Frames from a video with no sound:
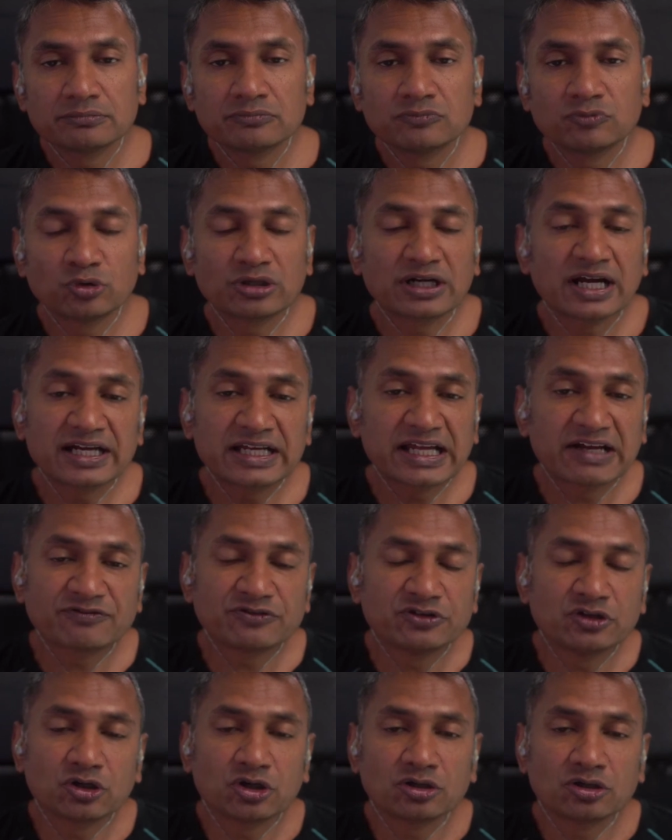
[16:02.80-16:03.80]
where I have
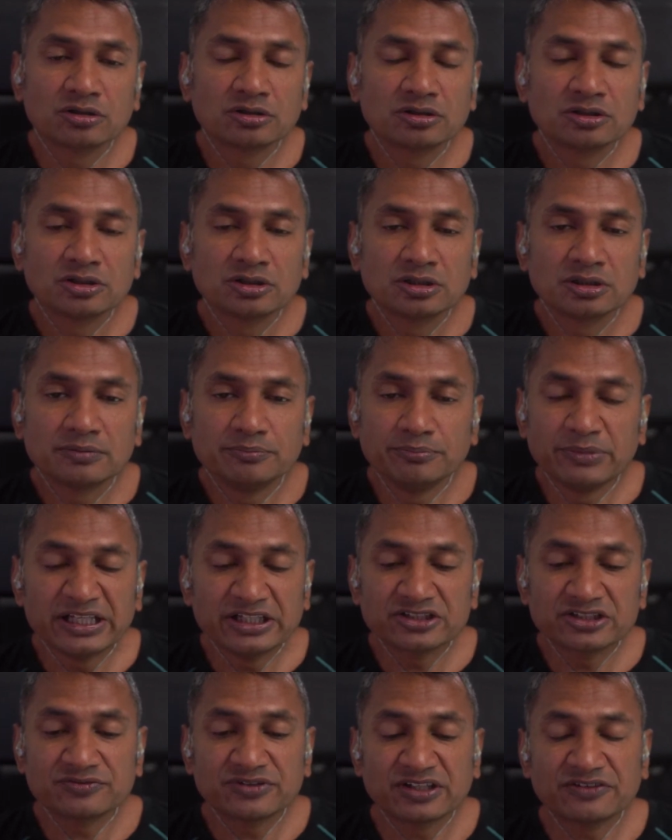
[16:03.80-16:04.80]
no
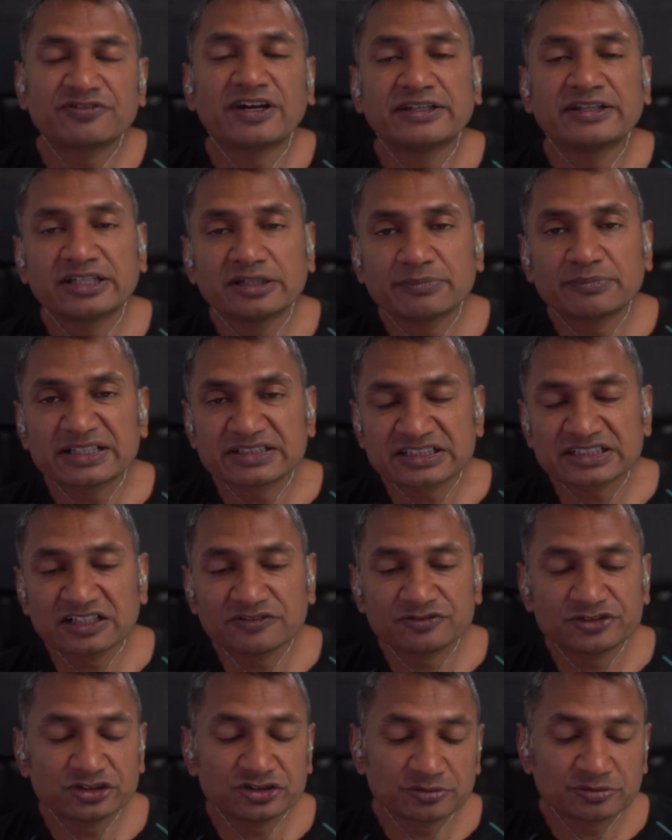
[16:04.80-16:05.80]
means of defending
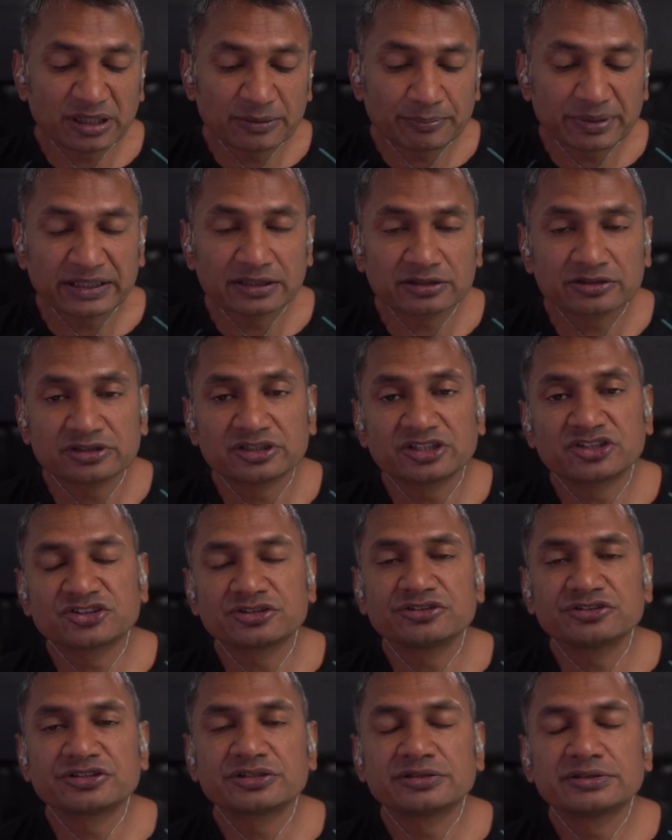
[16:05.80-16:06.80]
myself due to my bail
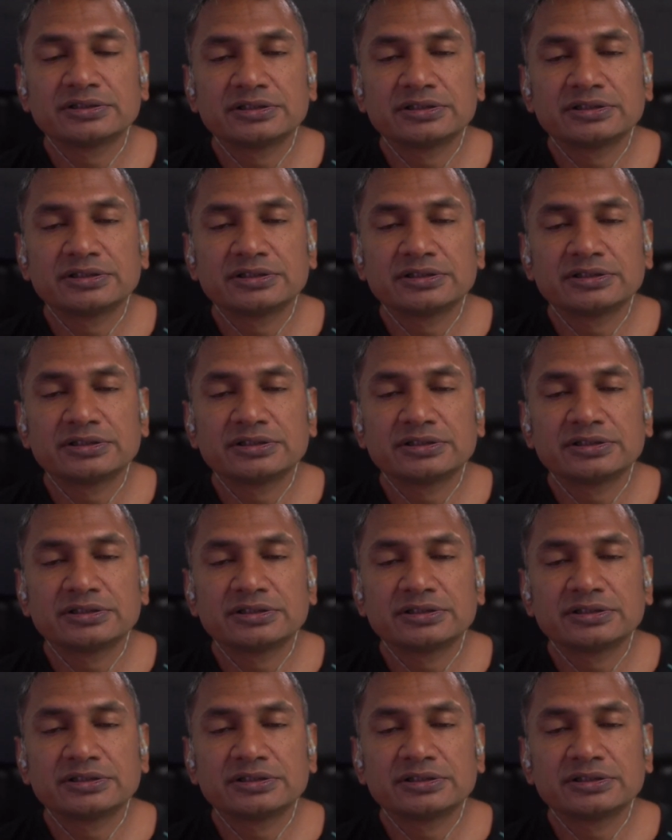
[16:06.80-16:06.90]
conditions,